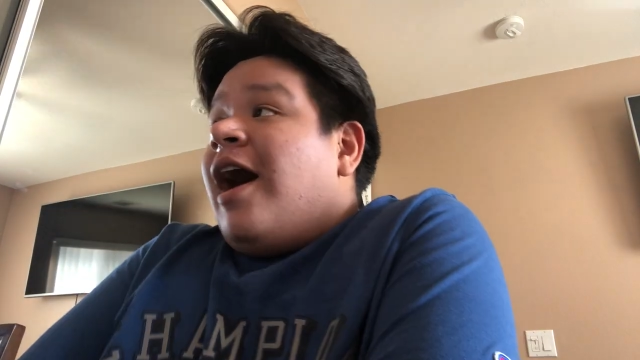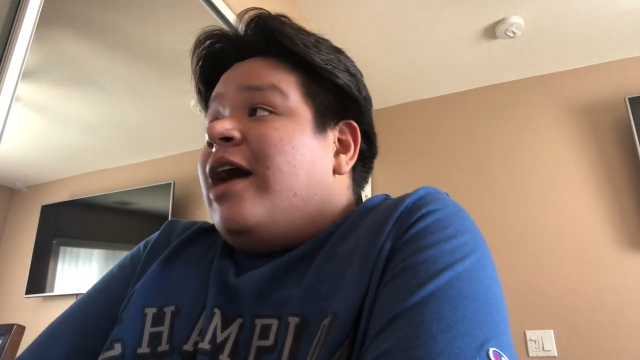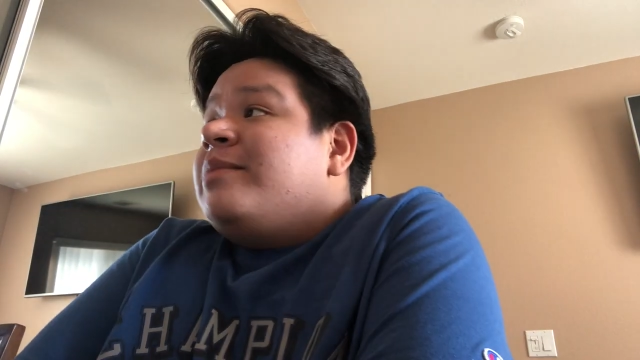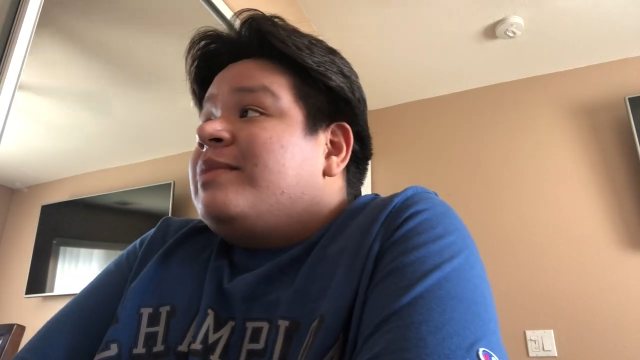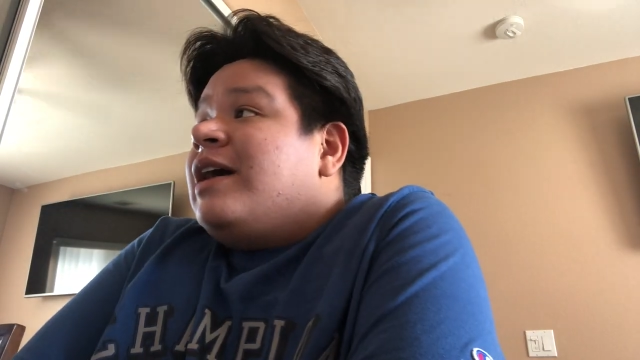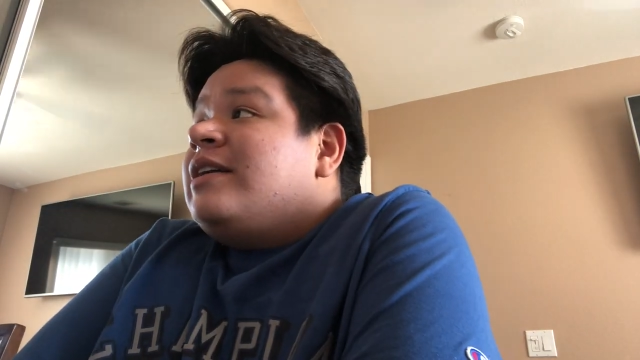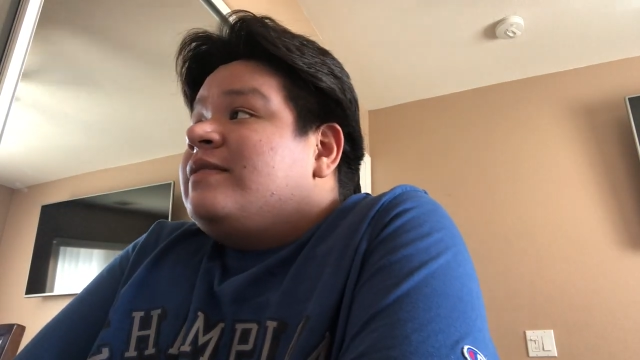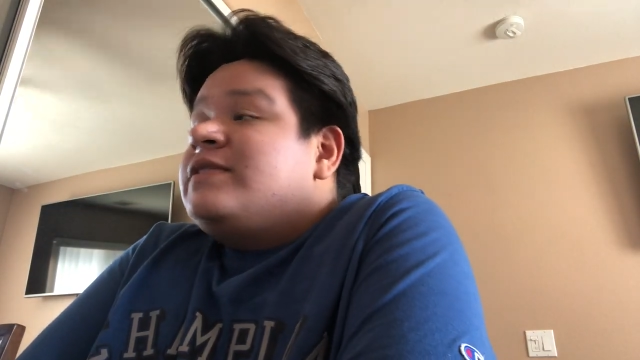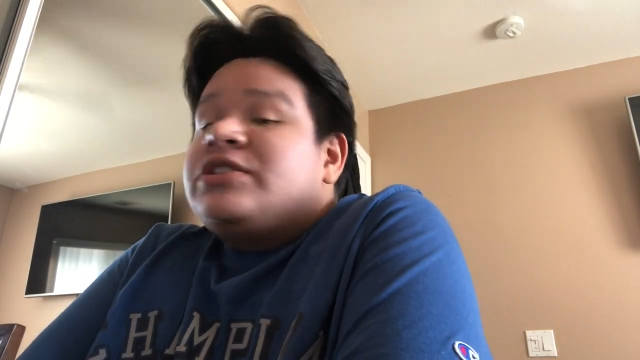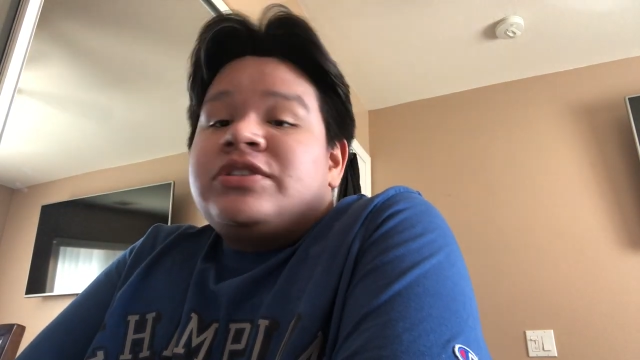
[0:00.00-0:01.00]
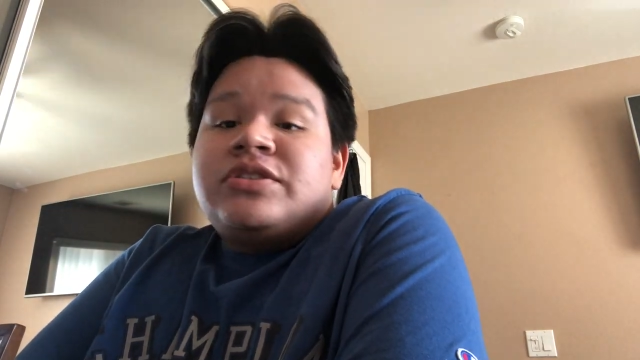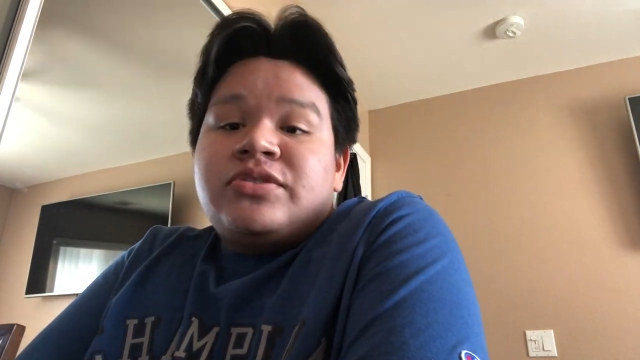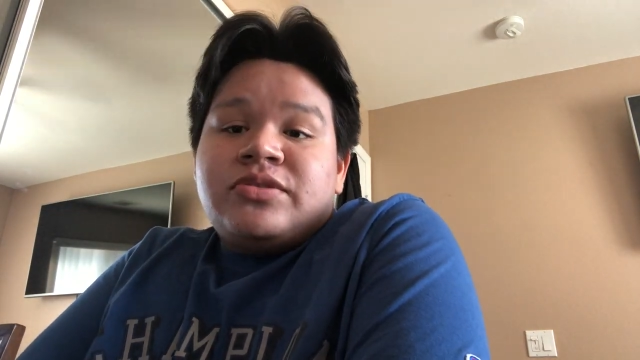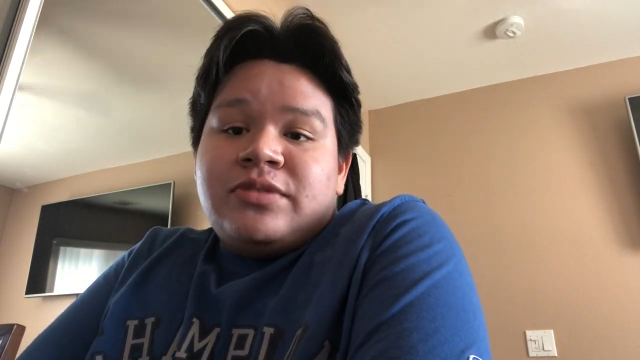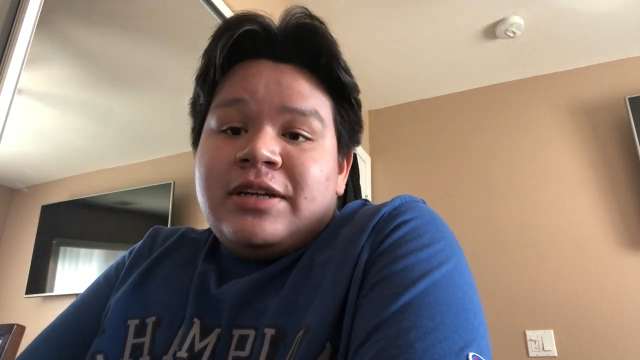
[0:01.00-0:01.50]
I'm kind of
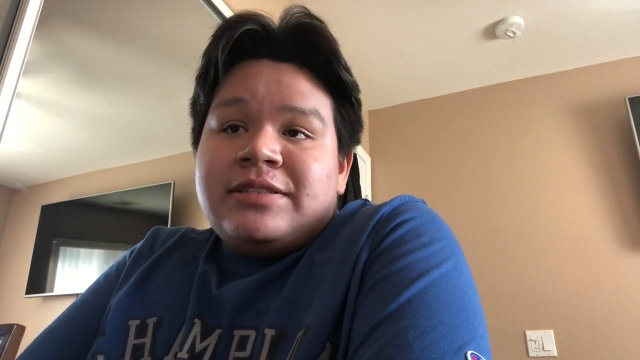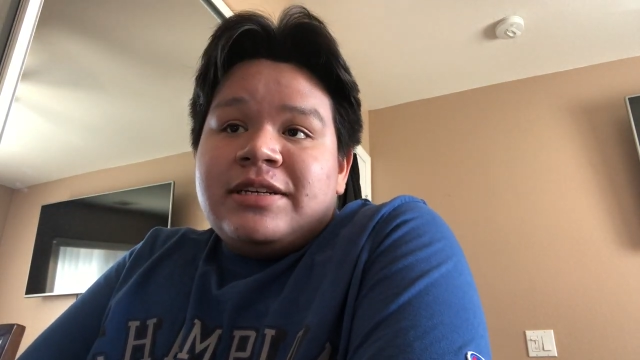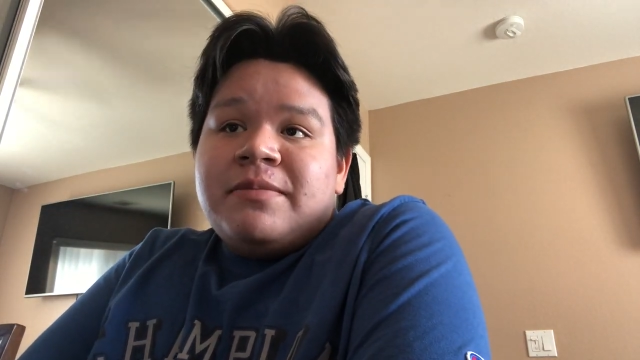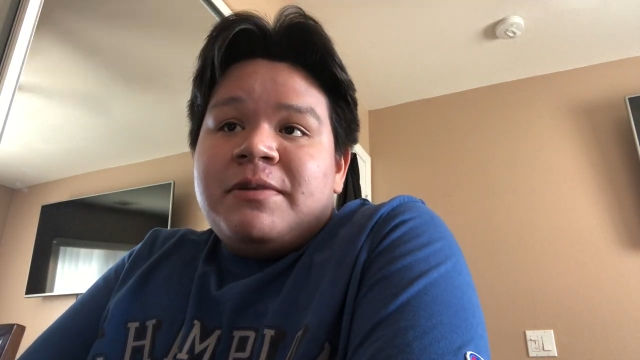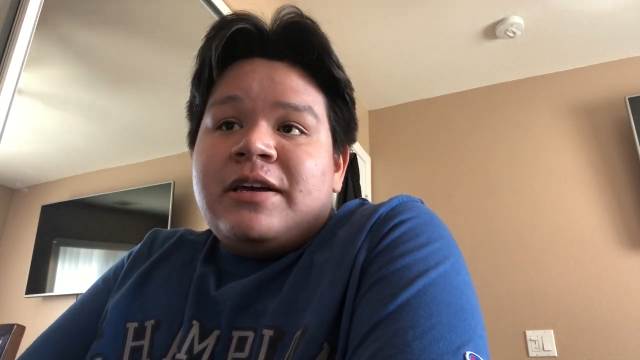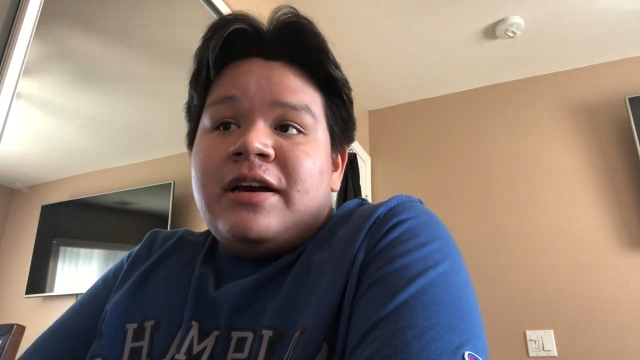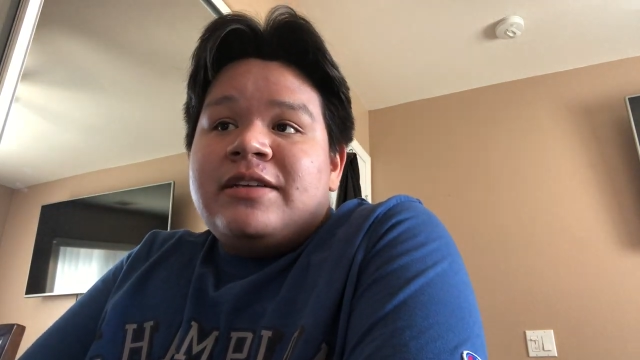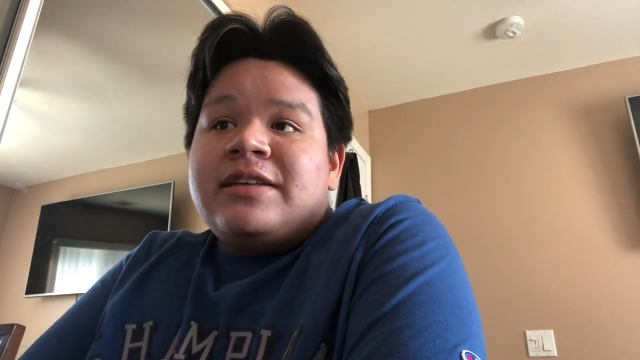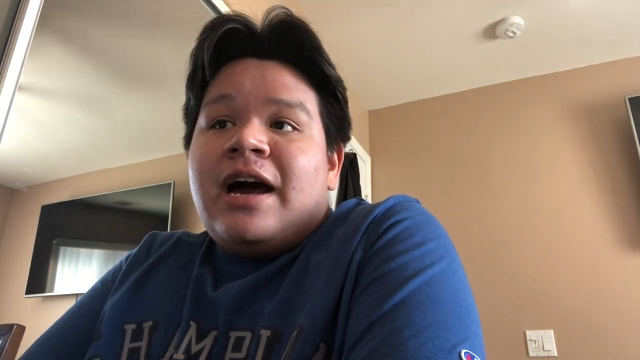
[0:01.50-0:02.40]
just stressing because